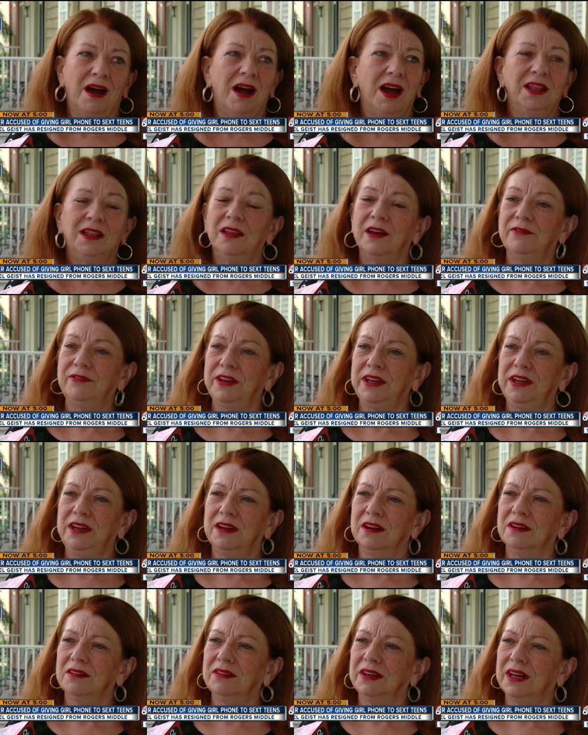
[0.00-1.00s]
I love it
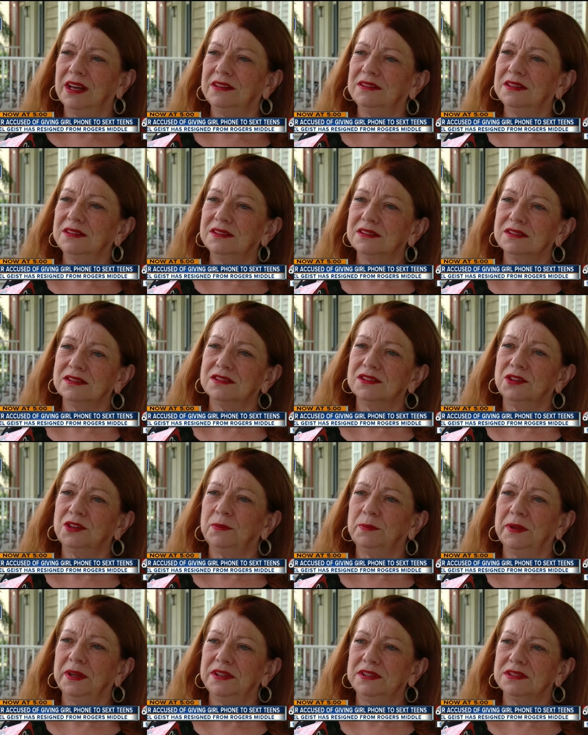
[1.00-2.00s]
here, and I think this is a
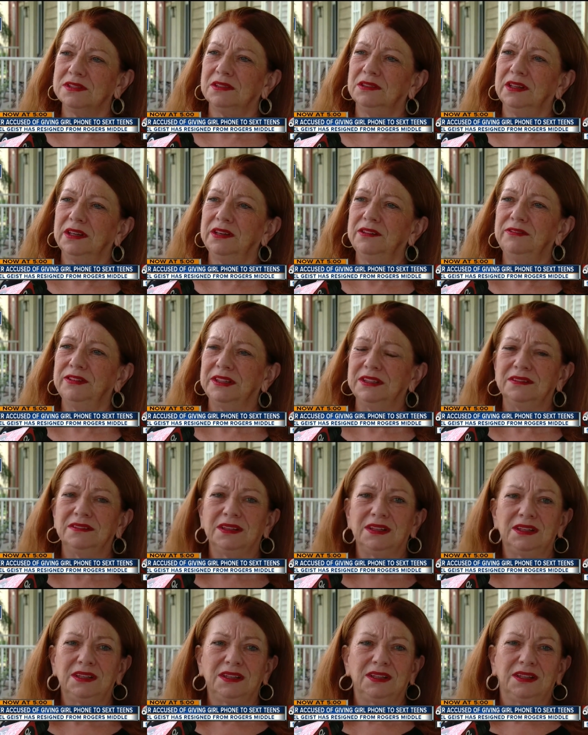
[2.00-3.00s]
good place to live, and
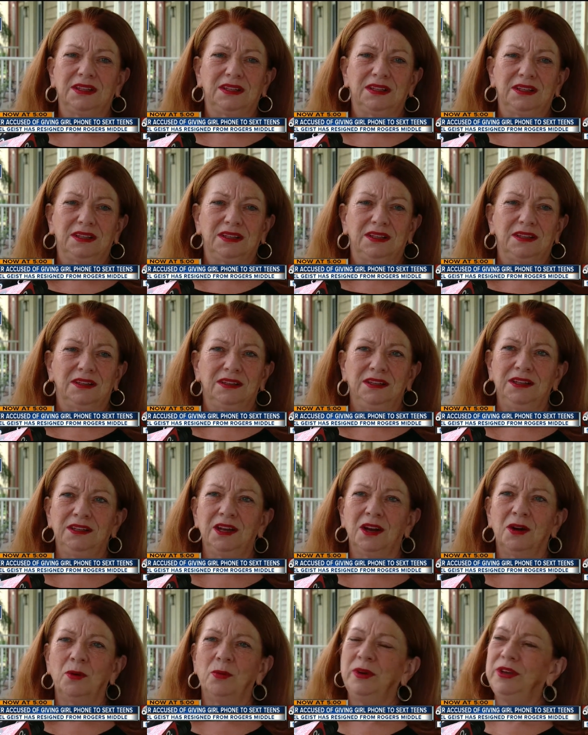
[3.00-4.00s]
you
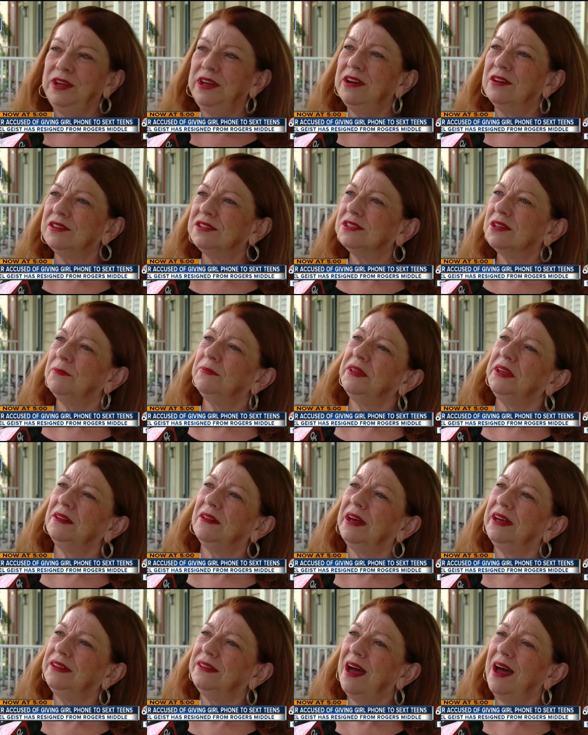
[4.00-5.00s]
know, when you hear something
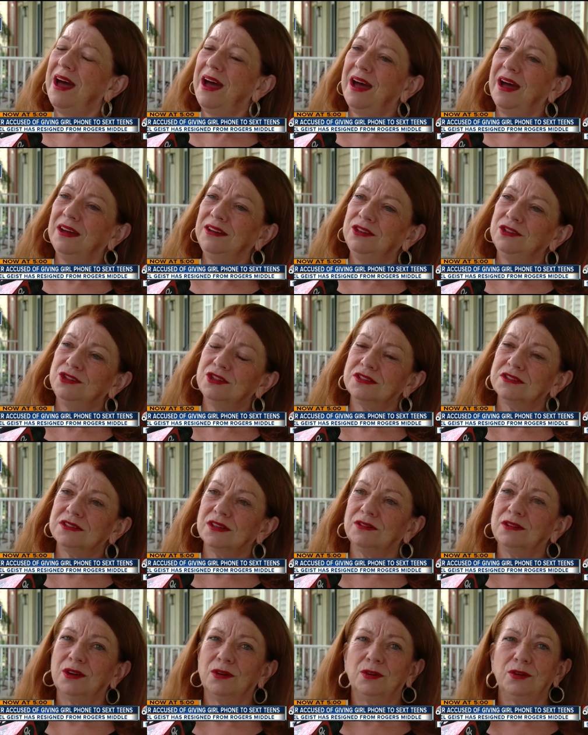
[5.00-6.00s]
like that, you just
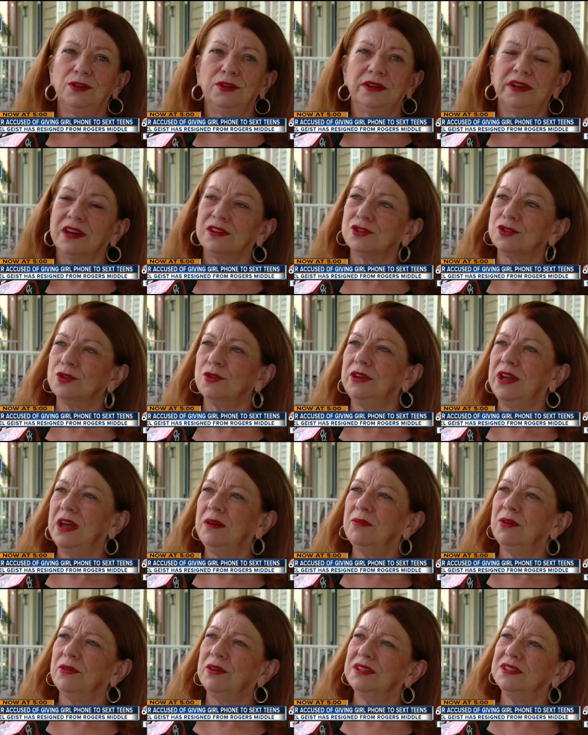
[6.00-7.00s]
don't know who your next door
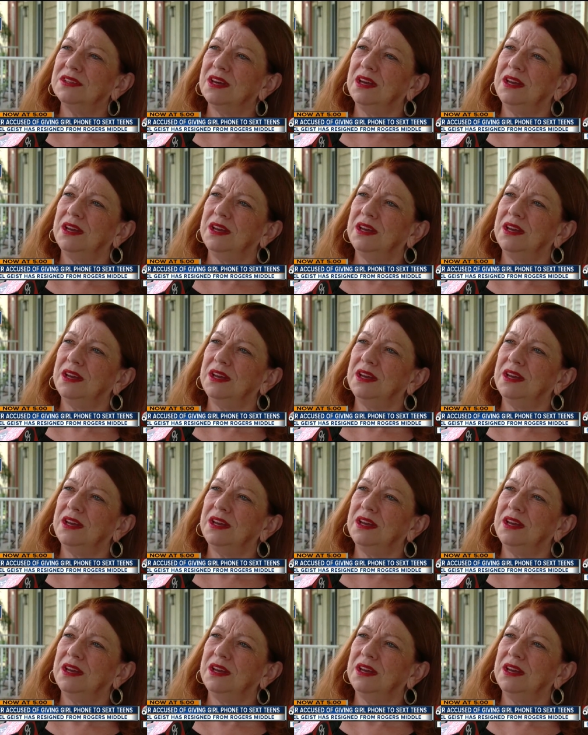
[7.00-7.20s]
neighbor is